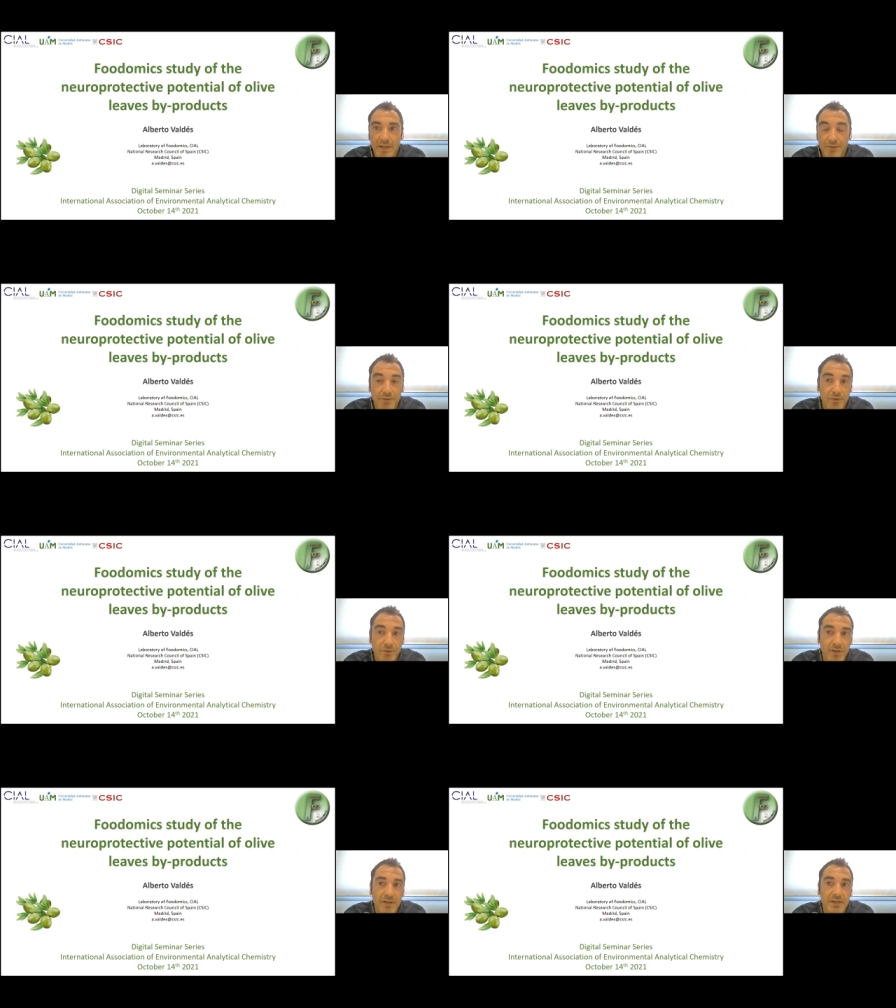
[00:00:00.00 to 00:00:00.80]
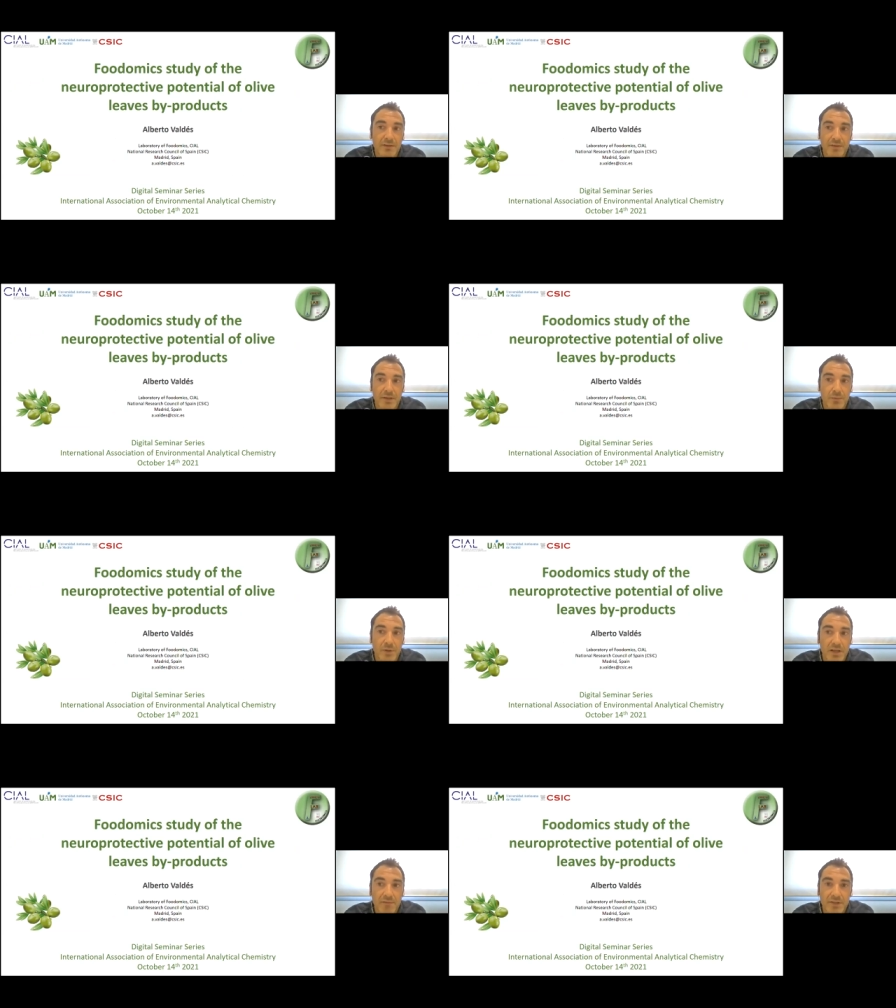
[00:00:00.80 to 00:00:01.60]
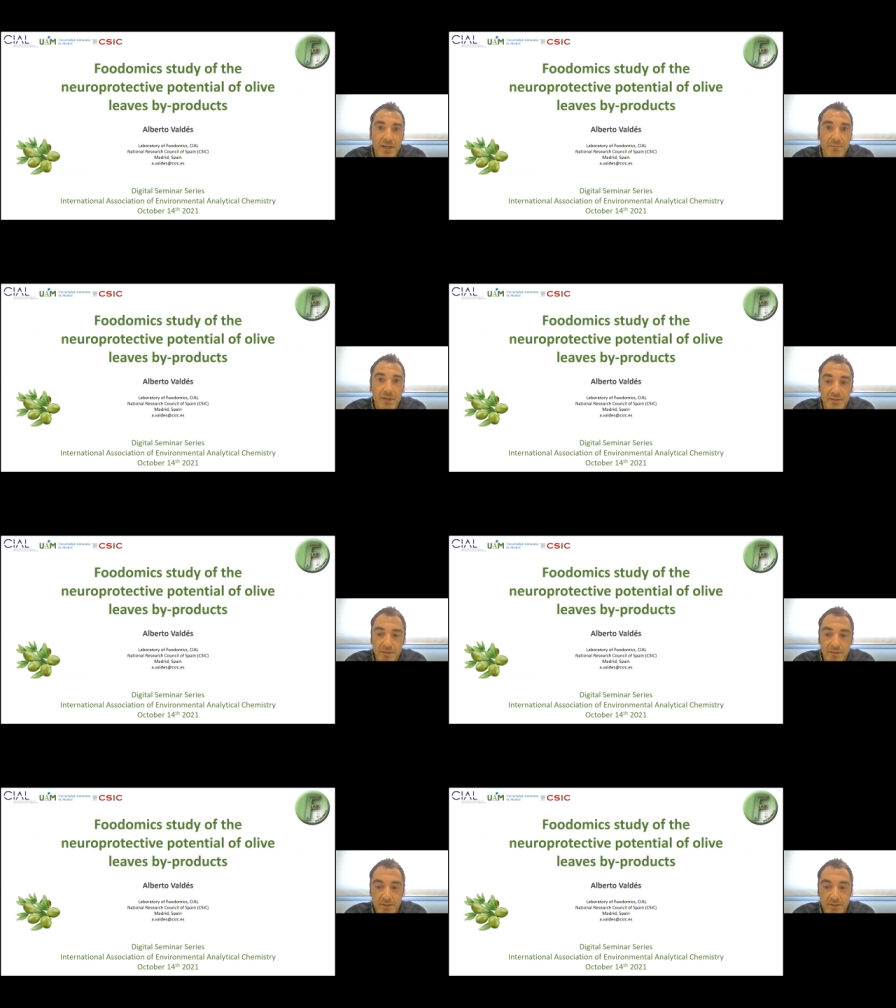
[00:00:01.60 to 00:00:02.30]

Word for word: I don't know if, if I will have time, but